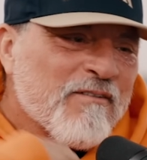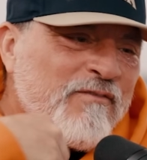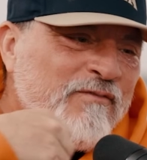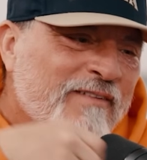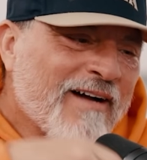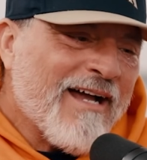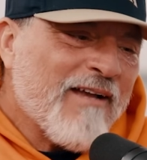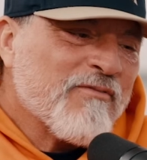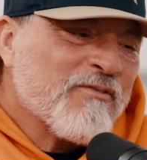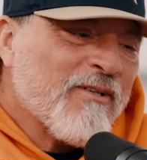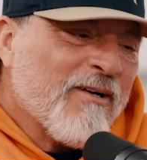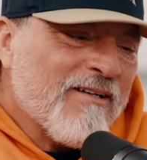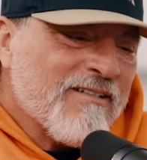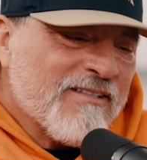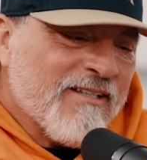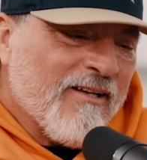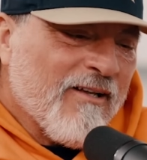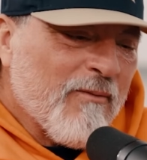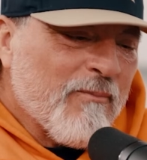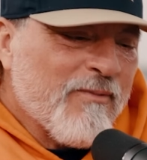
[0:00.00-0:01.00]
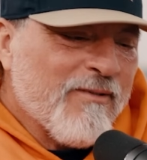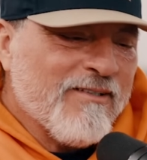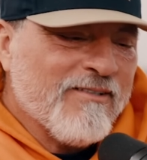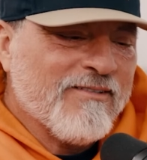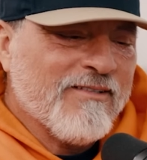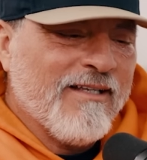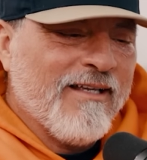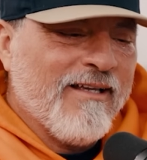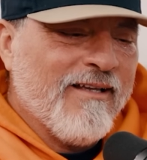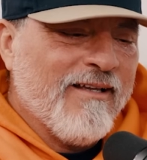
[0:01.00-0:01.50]
5 stars help
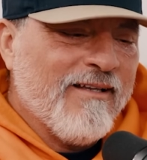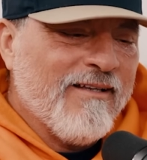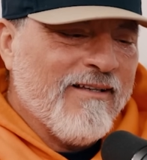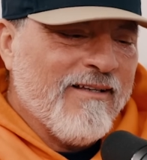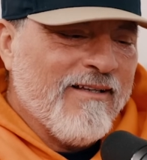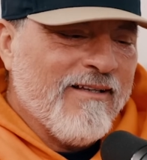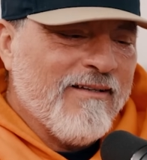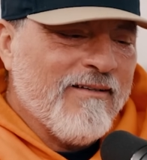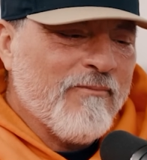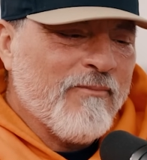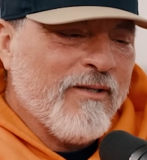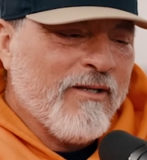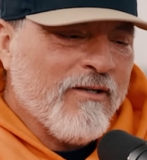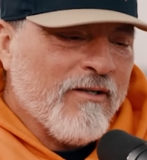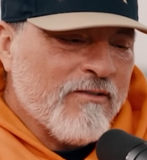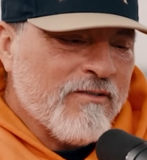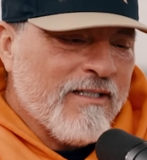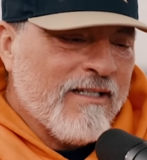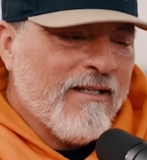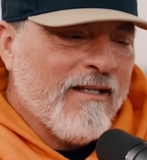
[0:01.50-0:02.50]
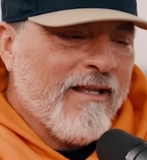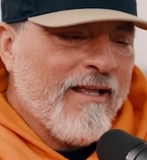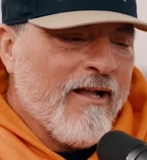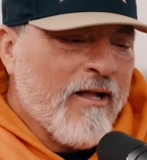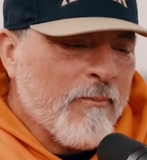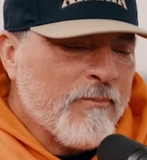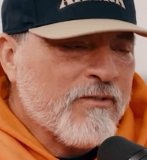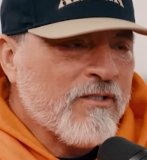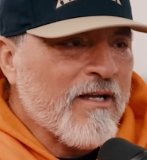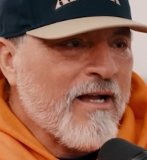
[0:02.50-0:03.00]
us because it
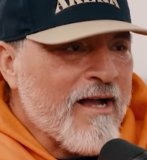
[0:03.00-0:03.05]
helps